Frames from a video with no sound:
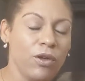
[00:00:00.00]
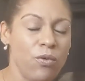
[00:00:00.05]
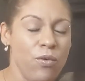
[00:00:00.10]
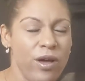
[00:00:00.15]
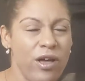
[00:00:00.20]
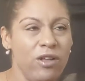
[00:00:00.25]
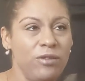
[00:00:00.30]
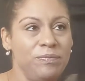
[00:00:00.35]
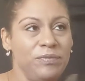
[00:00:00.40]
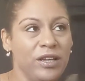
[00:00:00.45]

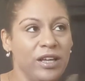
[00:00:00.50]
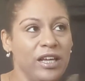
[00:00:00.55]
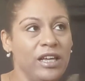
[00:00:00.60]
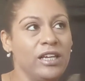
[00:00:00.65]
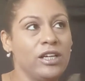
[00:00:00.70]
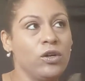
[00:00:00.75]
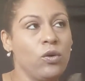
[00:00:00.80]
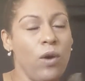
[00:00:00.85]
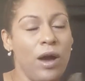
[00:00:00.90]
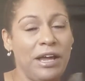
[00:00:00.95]
Well,
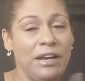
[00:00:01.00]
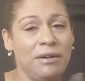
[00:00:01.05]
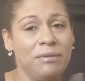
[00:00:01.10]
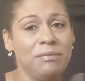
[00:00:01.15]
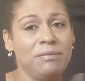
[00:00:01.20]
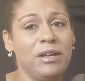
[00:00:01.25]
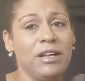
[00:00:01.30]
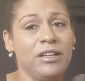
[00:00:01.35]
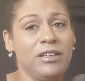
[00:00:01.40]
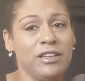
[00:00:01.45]
quite
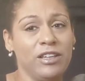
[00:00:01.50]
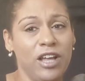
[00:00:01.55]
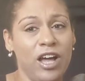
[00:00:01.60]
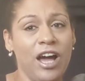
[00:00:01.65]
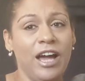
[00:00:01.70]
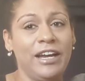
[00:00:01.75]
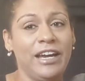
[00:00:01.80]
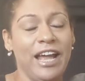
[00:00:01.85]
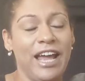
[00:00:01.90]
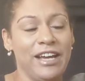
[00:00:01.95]
a
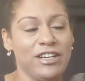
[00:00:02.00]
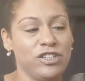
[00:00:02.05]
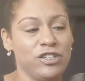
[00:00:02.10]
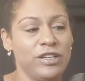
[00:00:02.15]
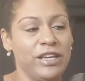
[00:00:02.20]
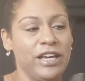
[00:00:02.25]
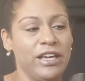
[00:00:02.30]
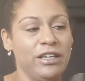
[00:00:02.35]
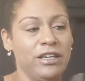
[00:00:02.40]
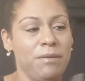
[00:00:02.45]
lot
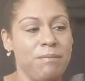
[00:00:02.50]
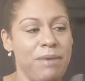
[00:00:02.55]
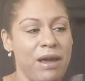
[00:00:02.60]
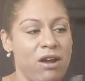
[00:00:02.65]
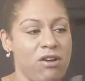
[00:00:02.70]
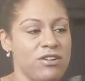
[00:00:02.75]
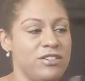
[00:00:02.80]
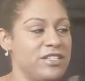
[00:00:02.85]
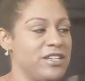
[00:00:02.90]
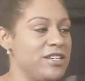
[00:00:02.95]
actually in
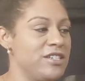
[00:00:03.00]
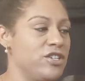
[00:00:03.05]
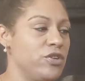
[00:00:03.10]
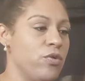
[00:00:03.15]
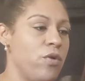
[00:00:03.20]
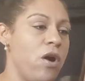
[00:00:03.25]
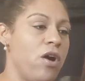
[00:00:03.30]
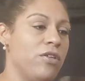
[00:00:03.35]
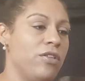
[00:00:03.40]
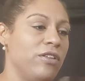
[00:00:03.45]
comparison
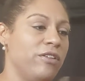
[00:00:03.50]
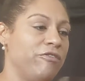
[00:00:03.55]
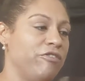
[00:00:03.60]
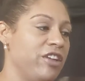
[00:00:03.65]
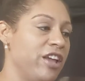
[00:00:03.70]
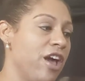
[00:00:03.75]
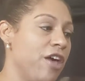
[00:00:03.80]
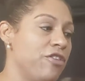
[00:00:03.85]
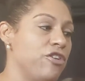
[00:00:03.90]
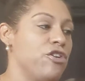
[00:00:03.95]
to all of
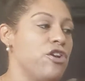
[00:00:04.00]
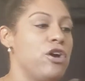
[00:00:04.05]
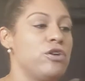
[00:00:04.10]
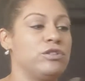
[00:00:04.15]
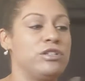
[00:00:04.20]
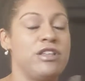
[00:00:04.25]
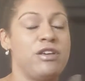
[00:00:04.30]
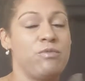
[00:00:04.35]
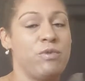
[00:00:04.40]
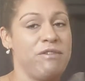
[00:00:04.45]
the other
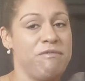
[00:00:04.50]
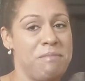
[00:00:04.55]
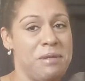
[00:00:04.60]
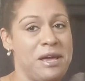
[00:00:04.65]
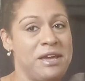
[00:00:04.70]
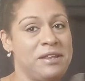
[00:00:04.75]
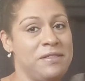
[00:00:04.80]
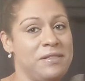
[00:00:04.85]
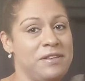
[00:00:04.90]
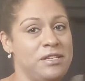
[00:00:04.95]
notes that we've
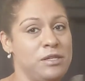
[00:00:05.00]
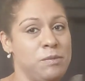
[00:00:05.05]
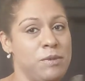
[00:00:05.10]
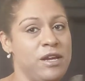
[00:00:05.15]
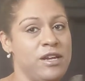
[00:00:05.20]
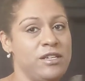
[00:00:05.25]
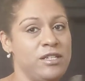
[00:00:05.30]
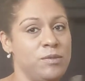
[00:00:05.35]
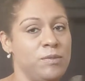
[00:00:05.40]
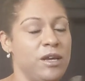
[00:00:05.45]
played in this
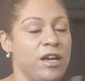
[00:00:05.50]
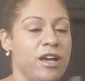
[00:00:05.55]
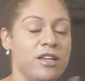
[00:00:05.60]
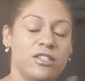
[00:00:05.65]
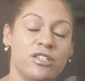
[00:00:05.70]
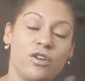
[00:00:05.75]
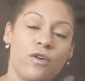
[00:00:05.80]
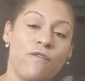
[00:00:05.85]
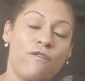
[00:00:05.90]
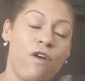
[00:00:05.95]
piece,
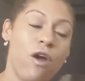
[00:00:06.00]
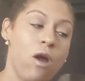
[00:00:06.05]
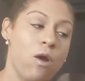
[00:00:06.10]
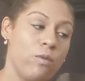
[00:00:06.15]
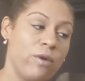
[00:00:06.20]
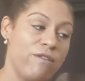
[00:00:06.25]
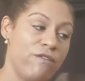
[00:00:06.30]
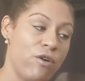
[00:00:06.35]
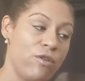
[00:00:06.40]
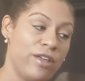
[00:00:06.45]
because so far
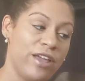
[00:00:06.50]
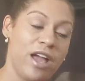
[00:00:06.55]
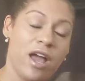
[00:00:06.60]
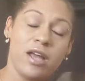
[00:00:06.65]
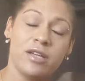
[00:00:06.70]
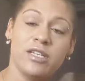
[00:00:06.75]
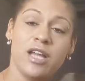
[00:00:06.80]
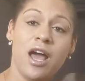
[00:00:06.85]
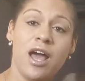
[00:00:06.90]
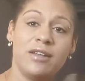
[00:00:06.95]
we've only
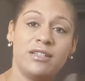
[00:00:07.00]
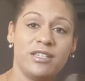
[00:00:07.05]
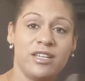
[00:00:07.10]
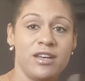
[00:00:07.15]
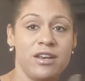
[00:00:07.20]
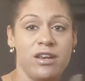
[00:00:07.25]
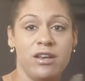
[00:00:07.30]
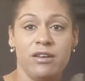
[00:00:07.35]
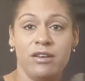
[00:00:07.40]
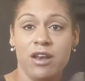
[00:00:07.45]
got dots
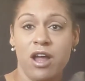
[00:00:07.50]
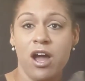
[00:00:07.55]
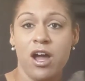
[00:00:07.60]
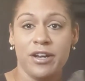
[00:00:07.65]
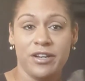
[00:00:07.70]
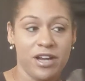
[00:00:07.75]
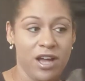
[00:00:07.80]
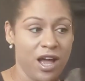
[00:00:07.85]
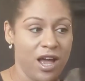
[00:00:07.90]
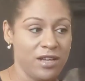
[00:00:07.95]
and
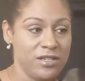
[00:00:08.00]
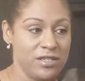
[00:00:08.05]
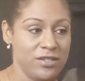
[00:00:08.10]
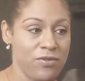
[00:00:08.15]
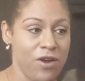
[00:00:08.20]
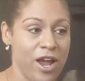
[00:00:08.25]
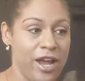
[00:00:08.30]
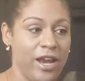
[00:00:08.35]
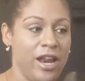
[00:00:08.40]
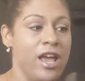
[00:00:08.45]
non-dots,
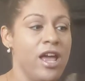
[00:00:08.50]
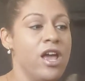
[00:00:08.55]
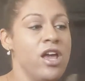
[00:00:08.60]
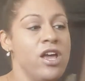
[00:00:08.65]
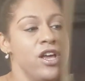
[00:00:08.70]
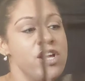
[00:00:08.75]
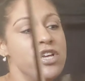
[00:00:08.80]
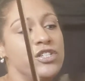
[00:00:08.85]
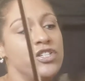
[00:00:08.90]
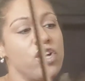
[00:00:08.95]
right?
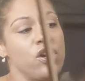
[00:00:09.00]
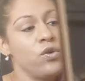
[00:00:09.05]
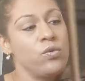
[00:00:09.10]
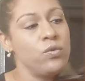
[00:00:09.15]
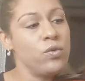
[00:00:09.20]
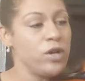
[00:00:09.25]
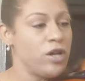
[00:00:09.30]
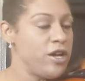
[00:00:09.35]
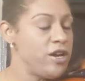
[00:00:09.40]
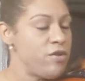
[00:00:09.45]
So
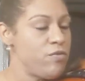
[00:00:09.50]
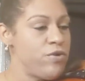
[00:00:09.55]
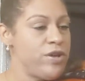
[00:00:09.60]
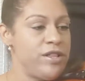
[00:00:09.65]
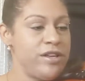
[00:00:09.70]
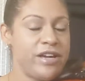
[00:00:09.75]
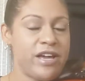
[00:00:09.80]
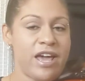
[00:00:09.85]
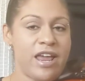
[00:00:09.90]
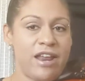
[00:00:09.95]
we're going to
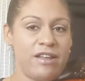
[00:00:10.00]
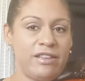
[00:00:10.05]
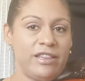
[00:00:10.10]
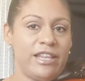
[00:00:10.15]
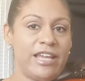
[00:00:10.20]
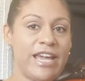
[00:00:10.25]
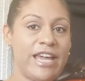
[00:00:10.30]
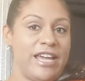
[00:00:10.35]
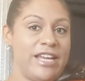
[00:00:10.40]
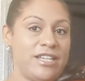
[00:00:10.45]
really kind of
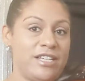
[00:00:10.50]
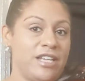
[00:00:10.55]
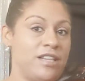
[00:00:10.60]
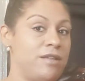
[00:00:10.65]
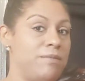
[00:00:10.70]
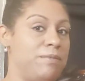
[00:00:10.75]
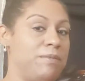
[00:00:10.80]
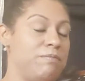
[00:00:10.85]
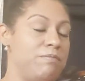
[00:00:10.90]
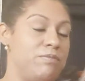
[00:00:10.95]
lay into
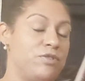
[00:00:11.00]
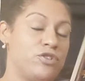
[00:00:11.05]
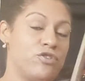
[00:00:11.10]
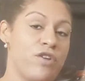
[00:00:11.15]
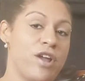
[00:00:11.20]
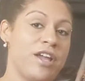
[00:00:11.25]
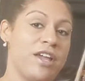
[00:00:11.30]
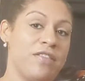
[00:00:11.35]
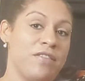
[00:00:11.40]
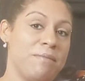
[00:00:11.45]
the
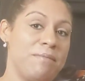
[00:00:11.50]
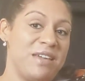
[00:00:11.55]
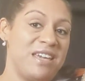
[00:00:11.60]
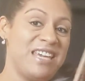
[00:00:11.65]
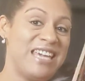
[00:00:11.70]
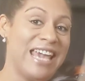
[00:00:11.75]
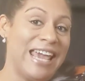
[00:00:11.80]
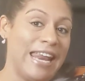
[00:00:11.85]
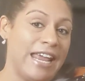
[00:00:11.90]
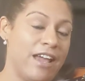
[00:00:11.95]
string in the
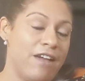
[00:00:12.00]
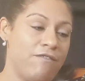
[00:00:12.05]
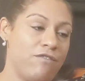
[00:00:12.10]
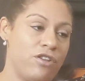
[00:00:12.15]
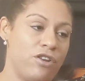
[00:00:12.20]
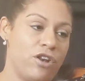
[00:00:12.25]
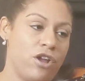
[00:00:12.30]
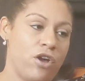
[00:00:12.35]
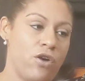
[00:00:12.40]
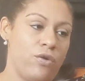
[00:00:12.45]
beginning of
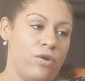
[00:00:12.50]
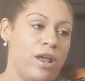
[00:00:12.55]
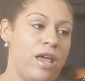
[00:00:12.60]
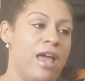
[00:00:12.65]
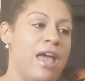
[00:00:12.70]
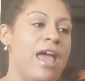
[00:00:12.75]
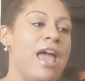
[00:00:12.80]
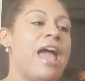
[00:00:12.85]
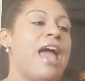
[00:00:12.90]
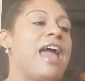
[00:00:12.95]
the note
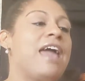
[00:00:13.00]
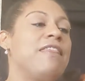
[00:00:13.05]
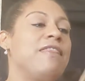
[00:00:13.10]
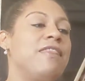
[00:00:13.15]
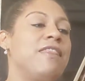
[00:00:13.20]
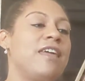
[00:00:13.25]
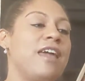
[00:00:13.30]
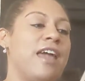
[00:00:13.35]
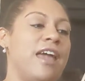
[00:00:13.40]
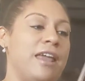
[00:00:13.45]

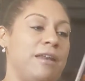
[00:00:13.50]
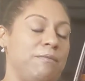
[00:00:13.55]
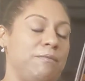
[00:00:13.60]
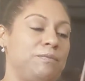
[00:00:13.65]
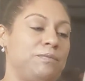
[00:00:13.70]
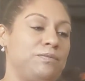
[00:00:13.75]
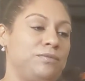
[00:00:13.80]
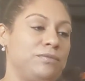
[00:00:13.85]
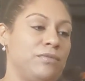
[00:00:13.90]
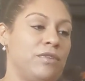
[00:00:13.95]
and then
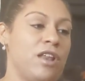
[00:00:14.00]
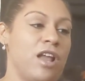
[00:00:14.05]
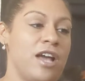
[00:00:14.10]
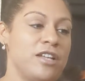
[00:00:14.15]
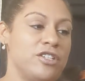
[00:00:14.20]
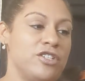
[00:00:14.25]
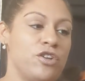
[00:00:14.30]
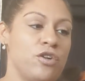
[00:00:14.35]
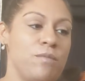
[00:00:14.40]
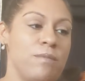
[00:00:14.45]

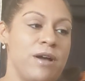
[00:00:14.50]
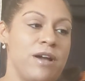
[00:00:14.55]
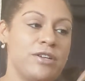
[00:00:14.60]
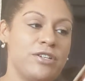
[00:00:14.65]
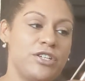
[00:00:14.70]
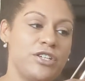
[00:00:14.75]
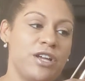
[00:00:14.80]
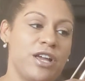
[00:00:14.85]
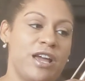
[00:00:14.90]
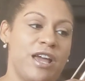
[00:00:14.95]
not so
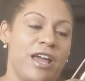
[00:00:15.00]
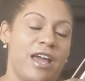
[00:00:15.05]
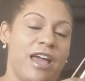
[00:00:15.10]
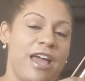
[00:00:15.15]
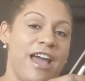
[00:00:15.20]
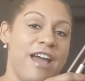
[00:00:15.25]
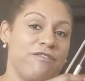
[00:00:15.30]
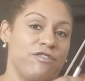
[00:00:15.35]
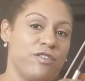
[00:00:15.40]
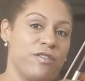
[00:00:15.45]
much
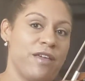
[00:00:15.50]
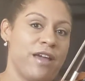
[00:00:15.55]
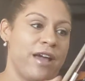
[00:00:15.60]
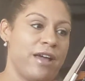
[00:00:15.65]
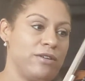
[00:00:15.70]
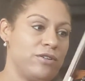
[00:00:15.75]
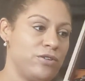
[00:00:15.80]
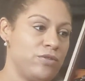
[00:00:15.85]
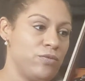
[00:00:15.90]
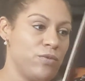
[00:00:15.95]
after
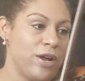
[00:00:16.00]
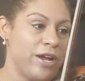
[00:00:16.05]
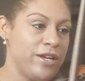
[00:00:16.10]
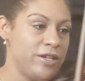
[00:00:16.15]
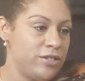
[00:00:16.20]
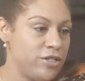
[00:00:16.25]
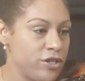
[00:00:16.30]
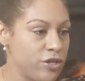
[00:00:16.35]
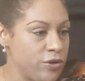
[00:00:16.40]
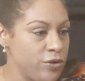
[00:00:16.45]
that,
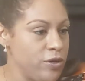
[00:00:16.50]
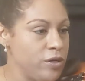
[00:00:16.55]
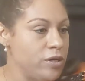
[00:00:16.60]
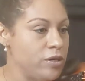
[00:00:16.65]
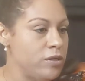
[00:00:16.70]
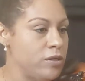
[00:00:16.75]
right? So